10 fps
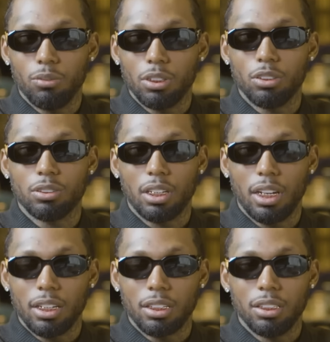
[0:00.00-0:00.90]
we go to
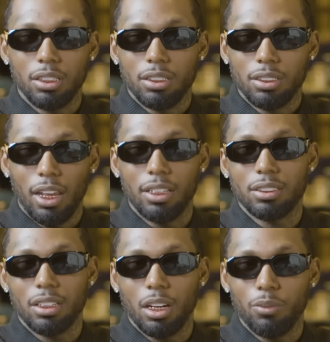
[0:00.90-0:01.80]
like the ends
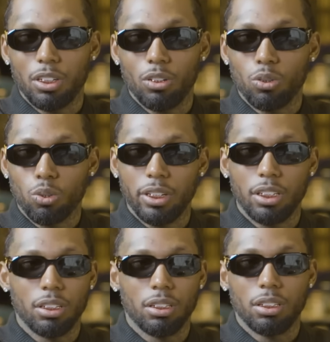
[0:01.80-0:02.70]
and that, we go
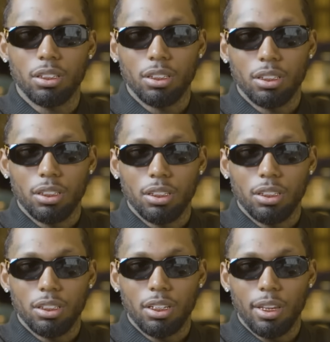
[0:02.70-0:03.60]
Croydon.
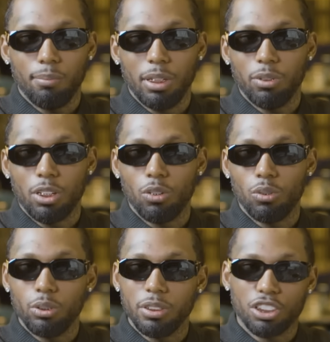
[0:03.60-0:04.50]
You get me? We go
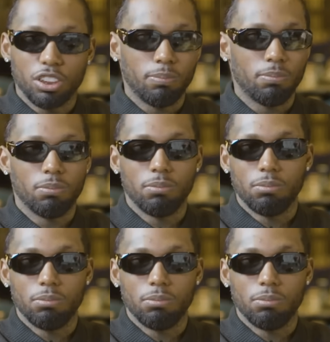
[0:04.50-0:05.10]
Lewisham,